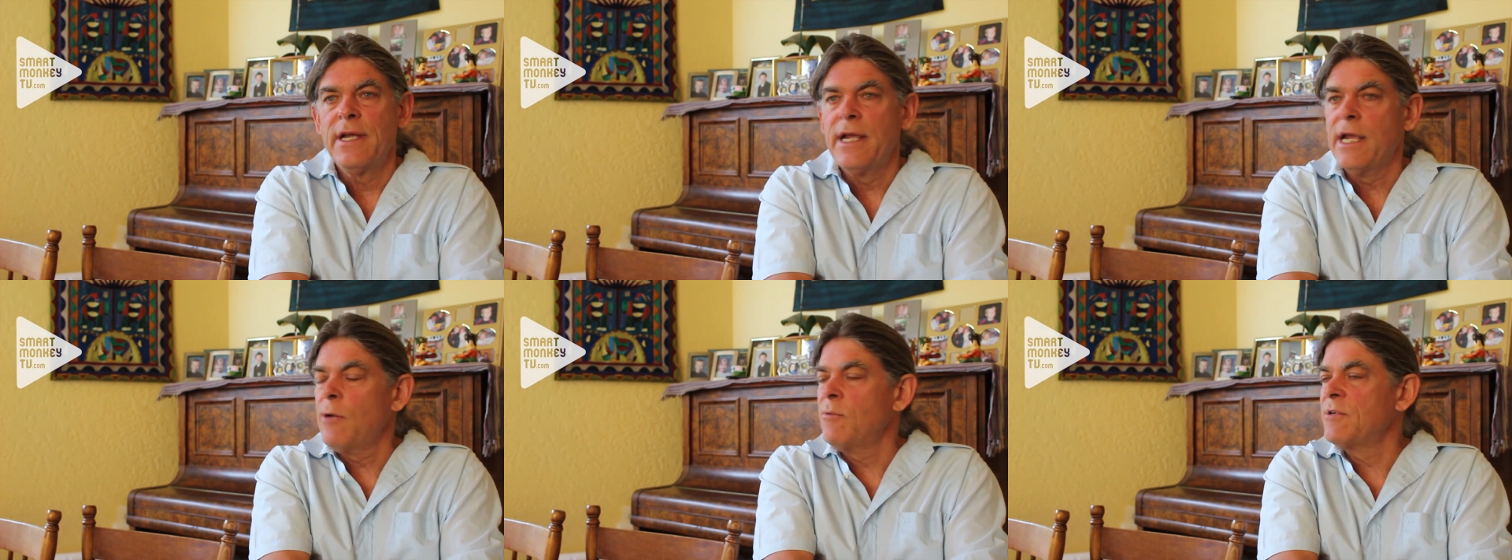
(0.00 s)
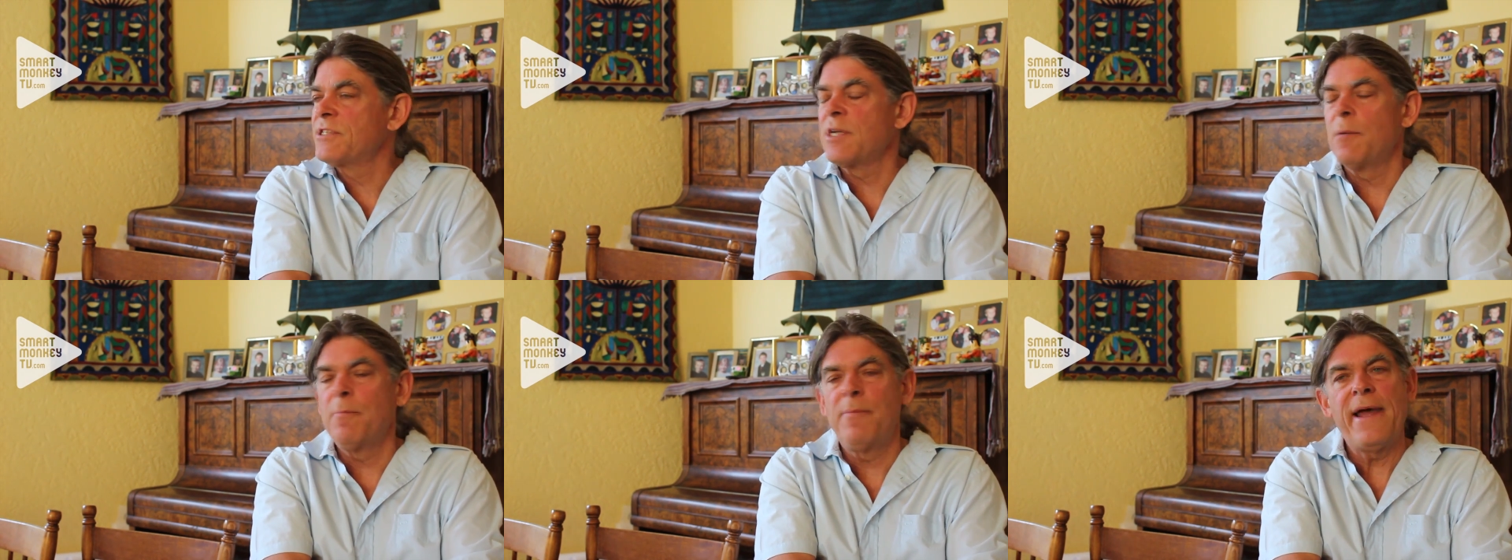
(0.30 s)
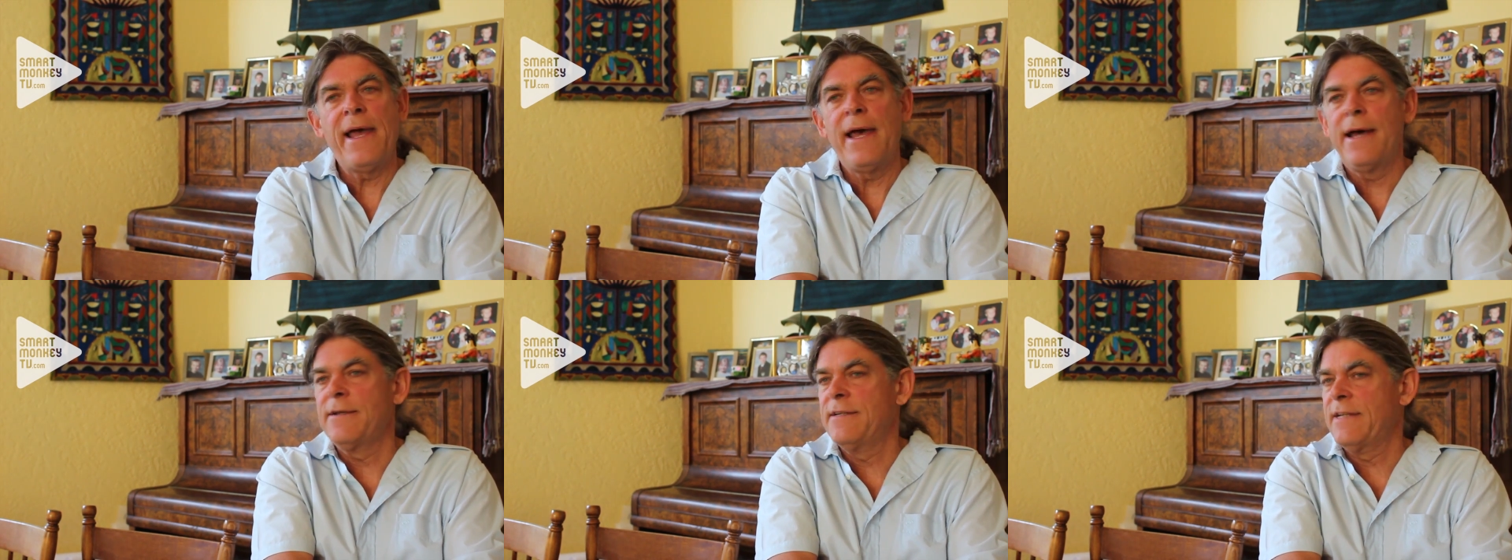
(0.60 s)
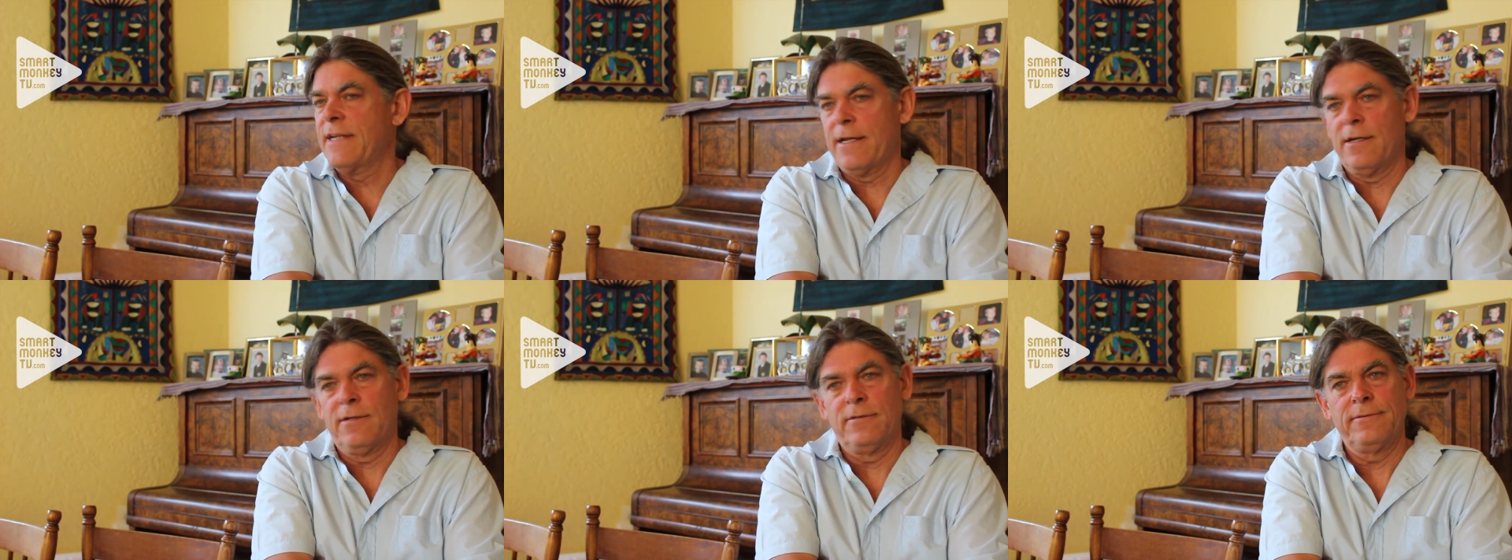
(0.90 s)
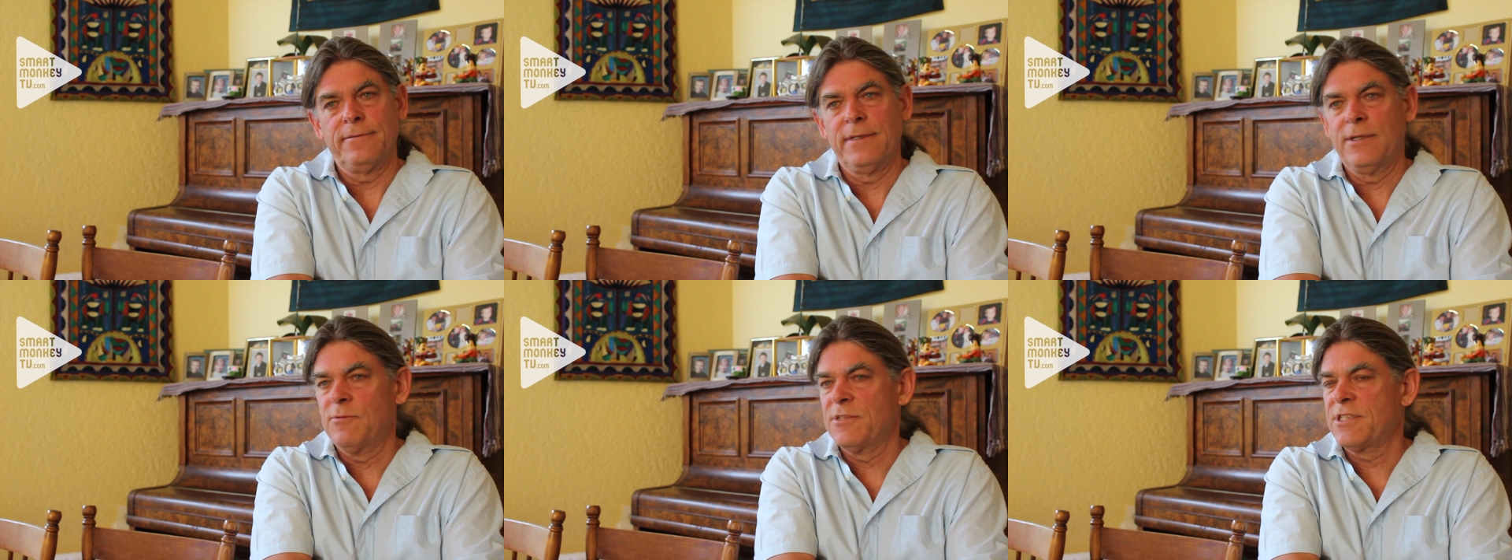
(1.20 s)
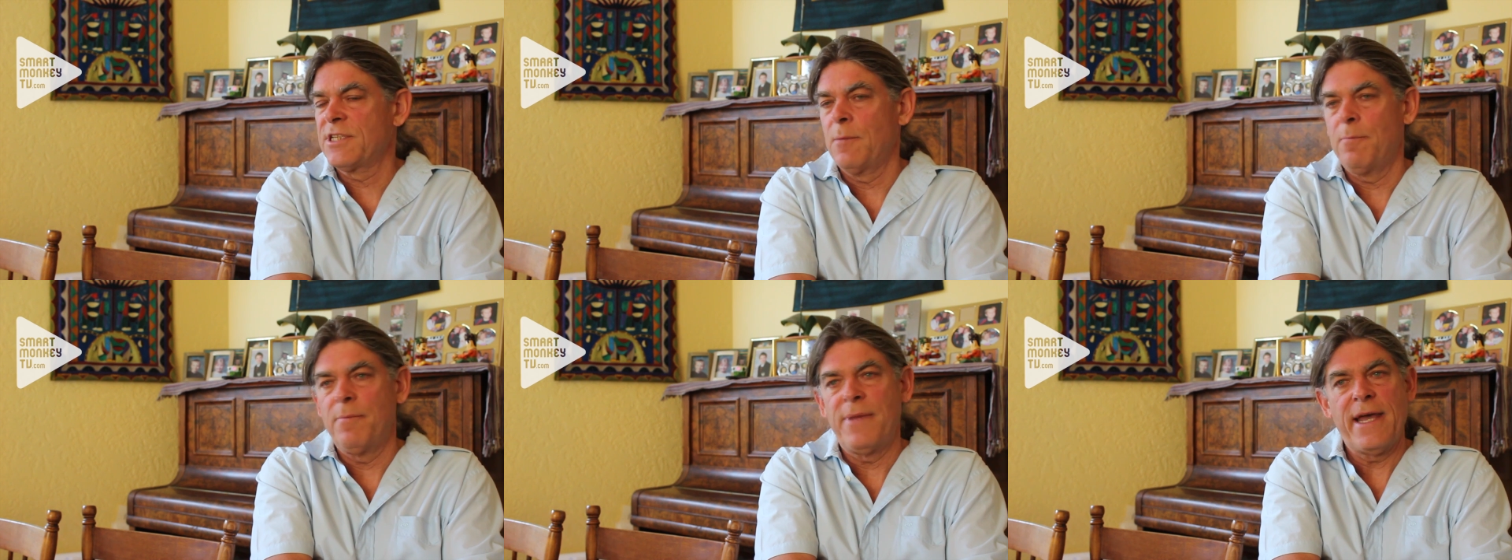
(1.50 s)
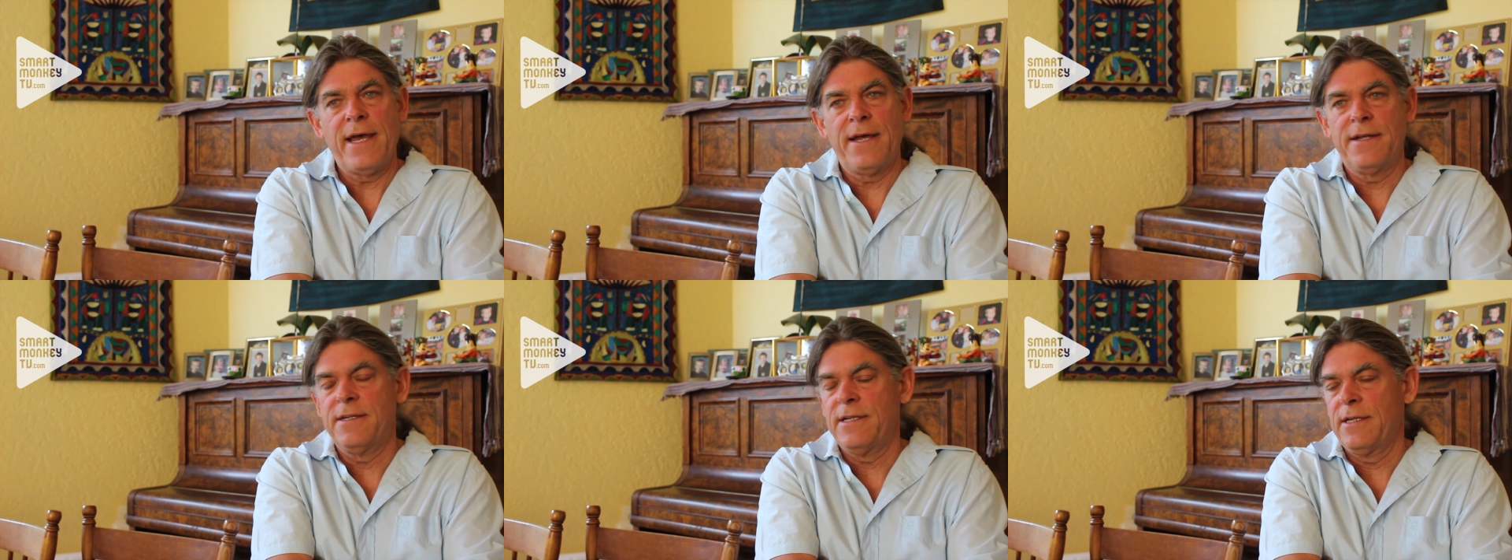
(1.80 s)
it was a bad deal. It was a and,
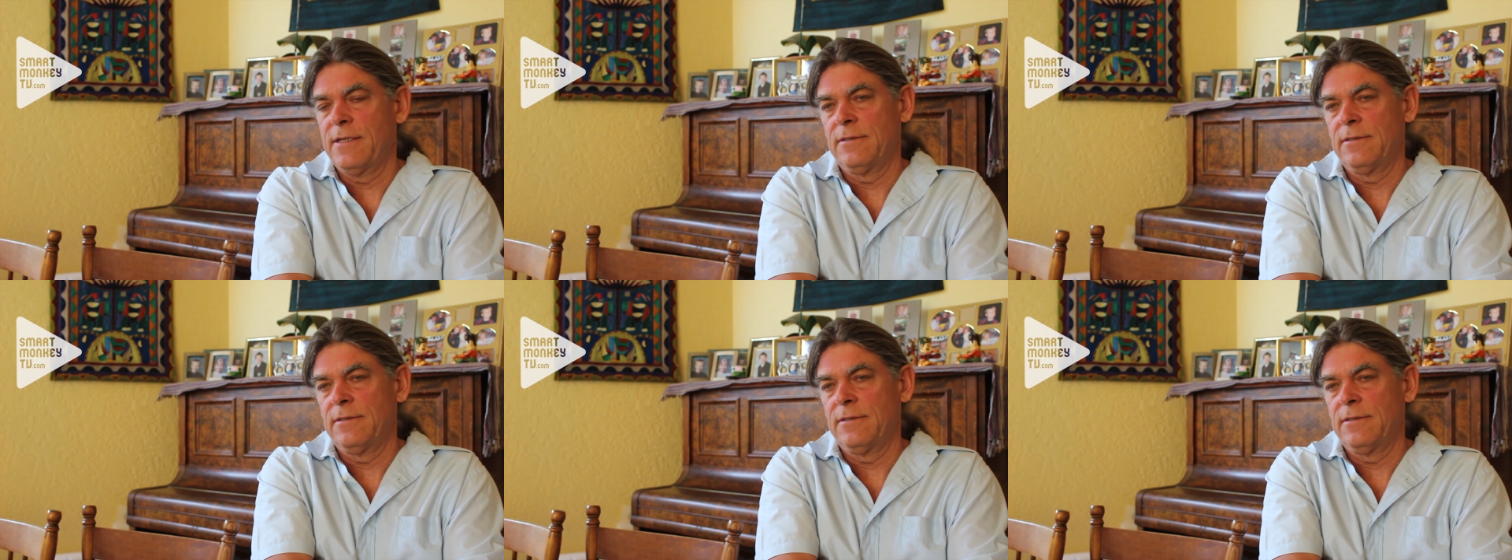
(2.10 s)
bad and the,